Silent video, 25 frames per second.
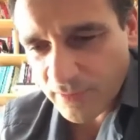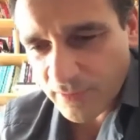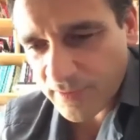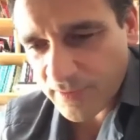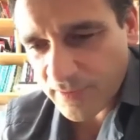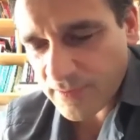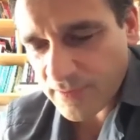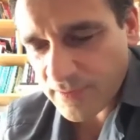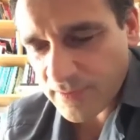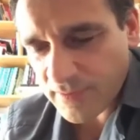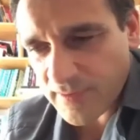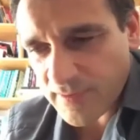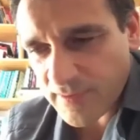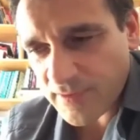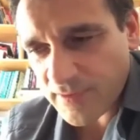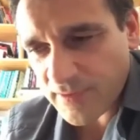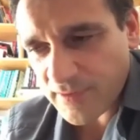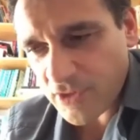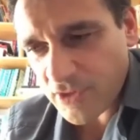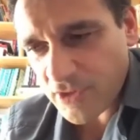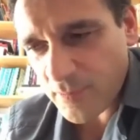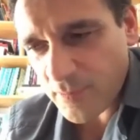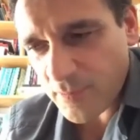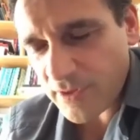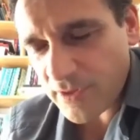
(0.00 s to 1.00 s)
of the
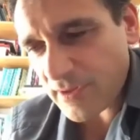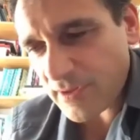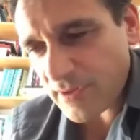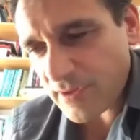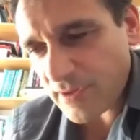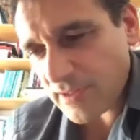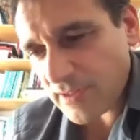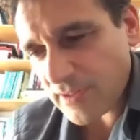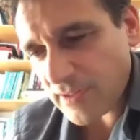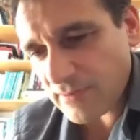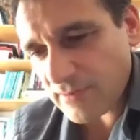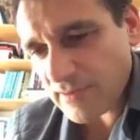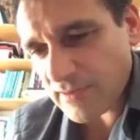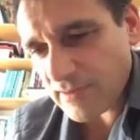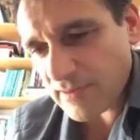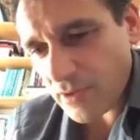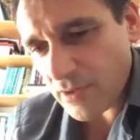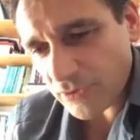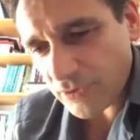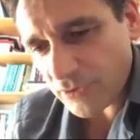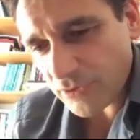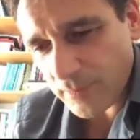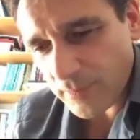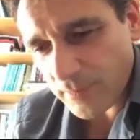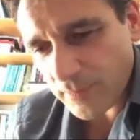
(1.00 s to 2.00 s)
summer and the
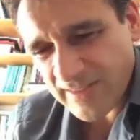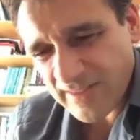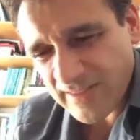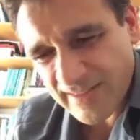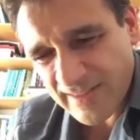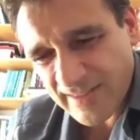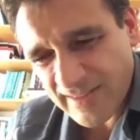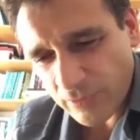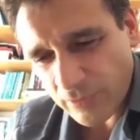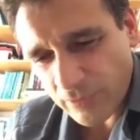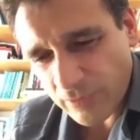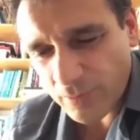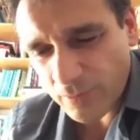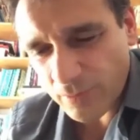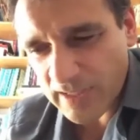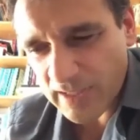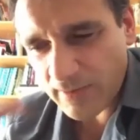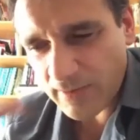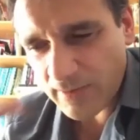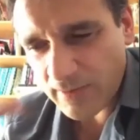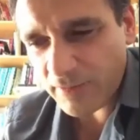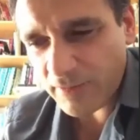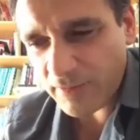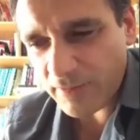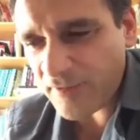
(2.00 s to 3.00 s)
autumn, and start to make
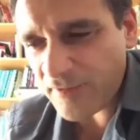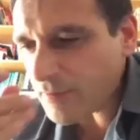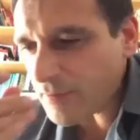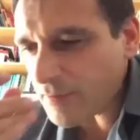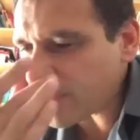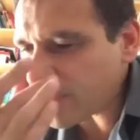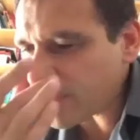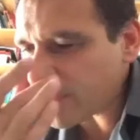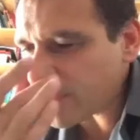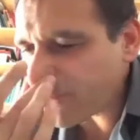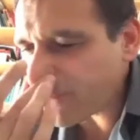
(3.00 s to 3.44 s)
a very,